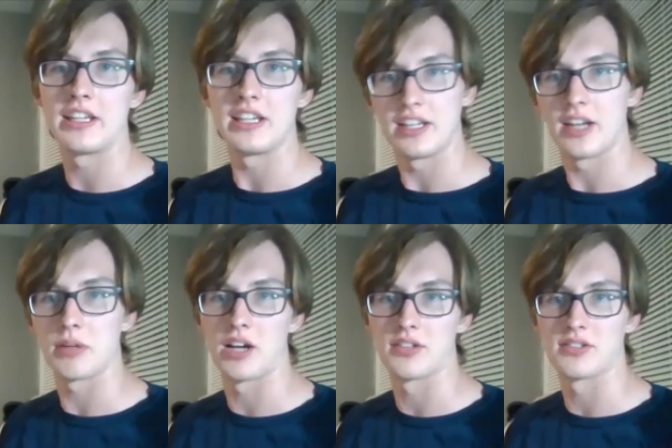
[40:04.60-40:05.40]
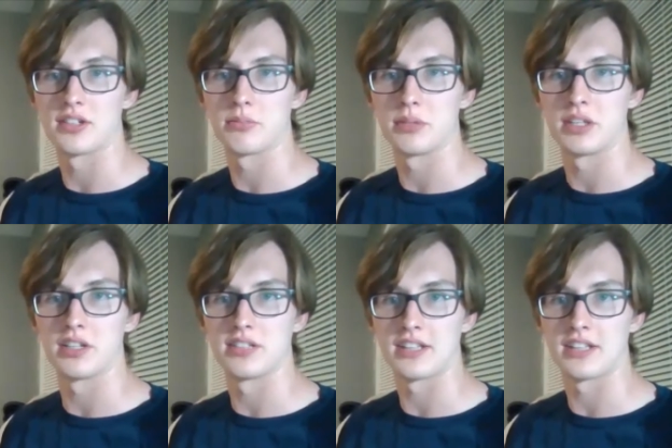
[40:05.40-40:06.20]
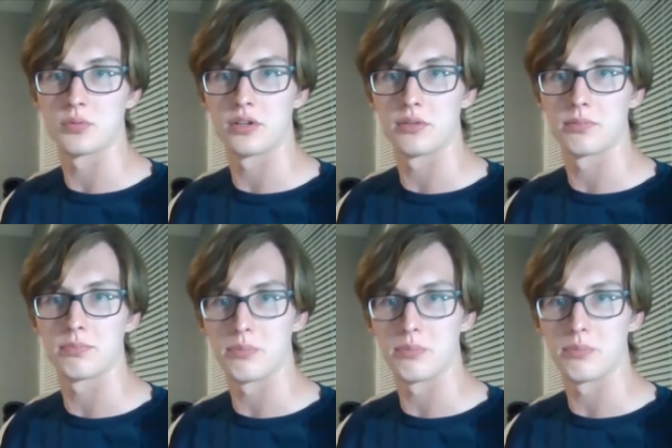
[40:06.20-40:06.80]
EDM concert, because that's where